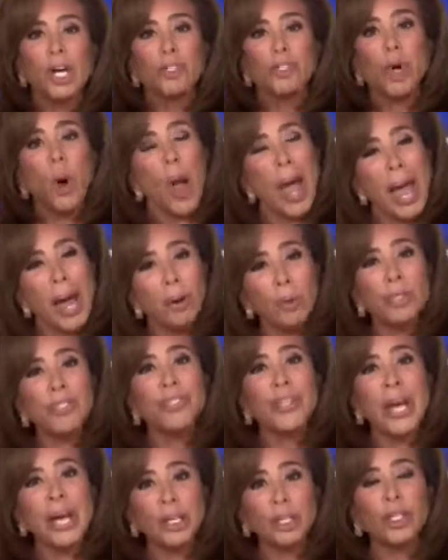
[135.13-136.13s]
So how is
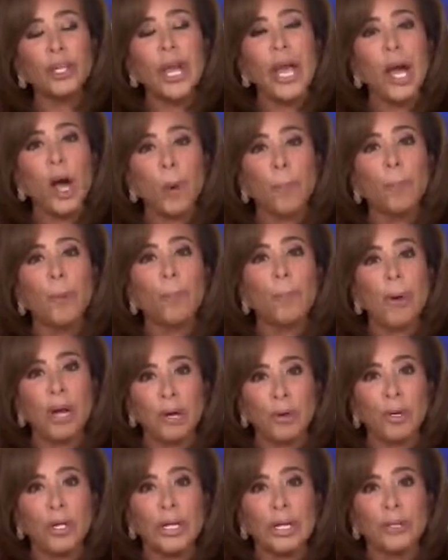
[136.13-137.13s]
that going to help
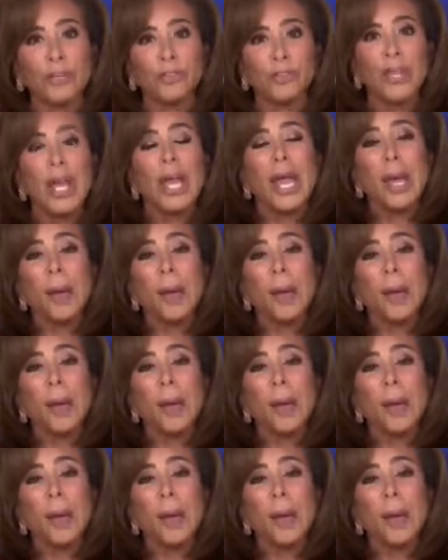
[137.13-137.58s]
Americans?